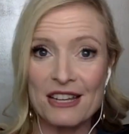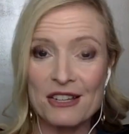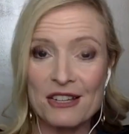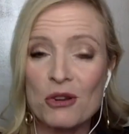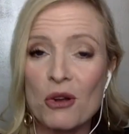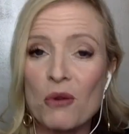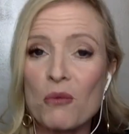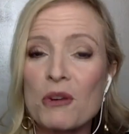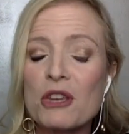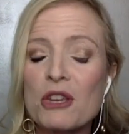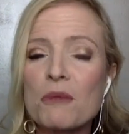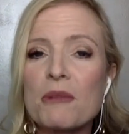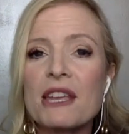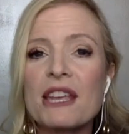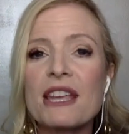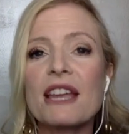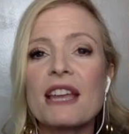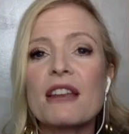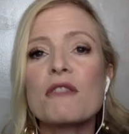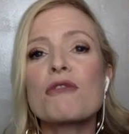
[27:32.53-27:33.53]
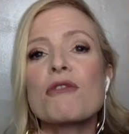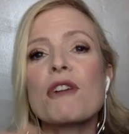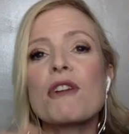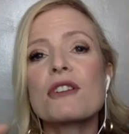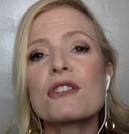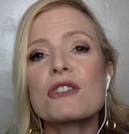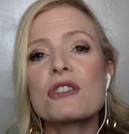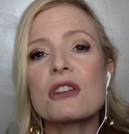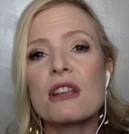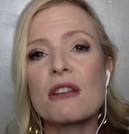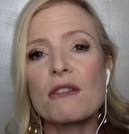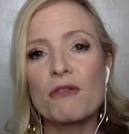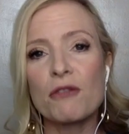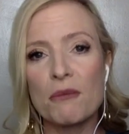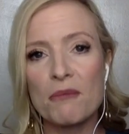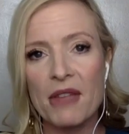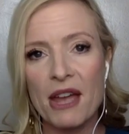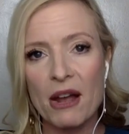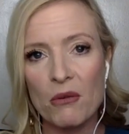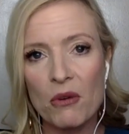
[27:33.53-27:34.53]
So when you begin functioning
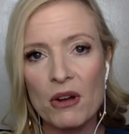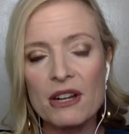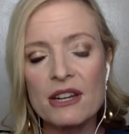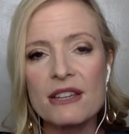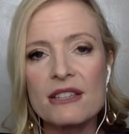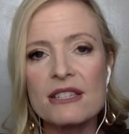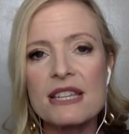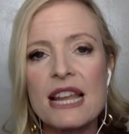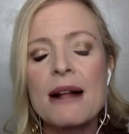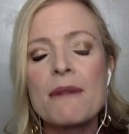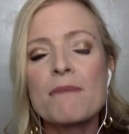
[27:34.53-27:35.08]
from that oneness,